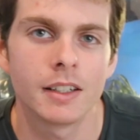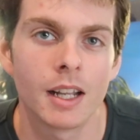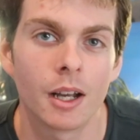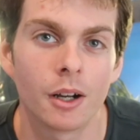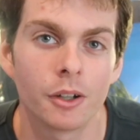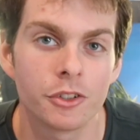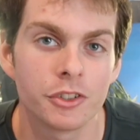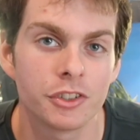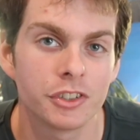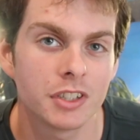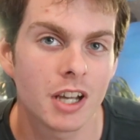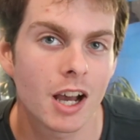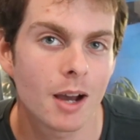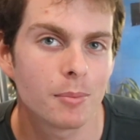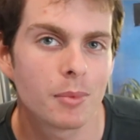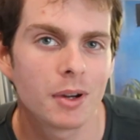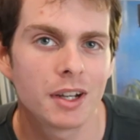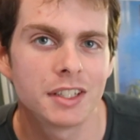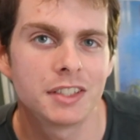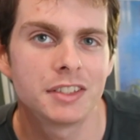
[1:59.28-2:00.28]
Now I'll just
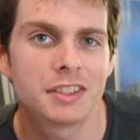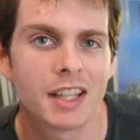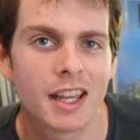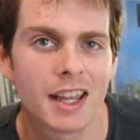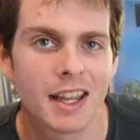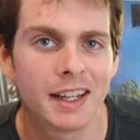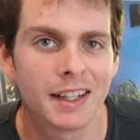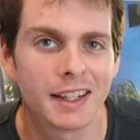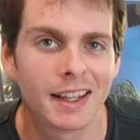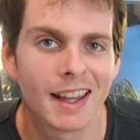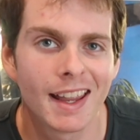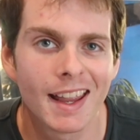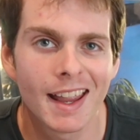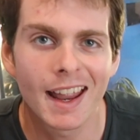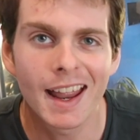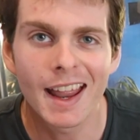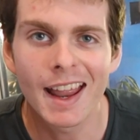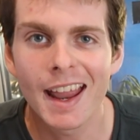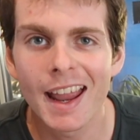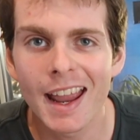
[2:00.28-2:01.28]
start by saying
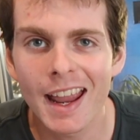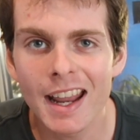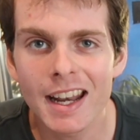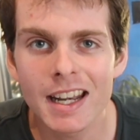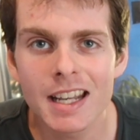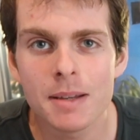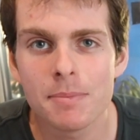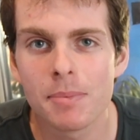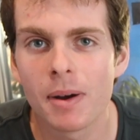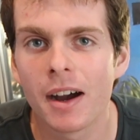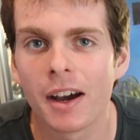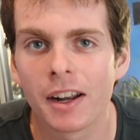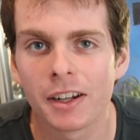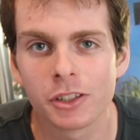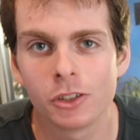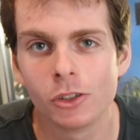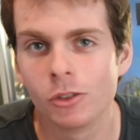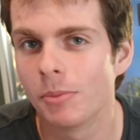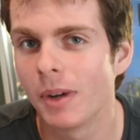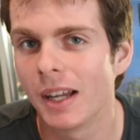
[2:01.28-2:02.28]
any
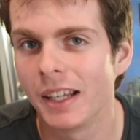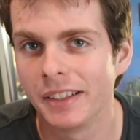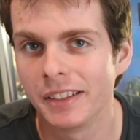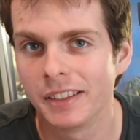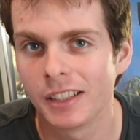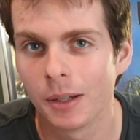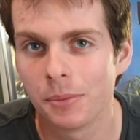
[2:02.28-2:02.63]
particle-based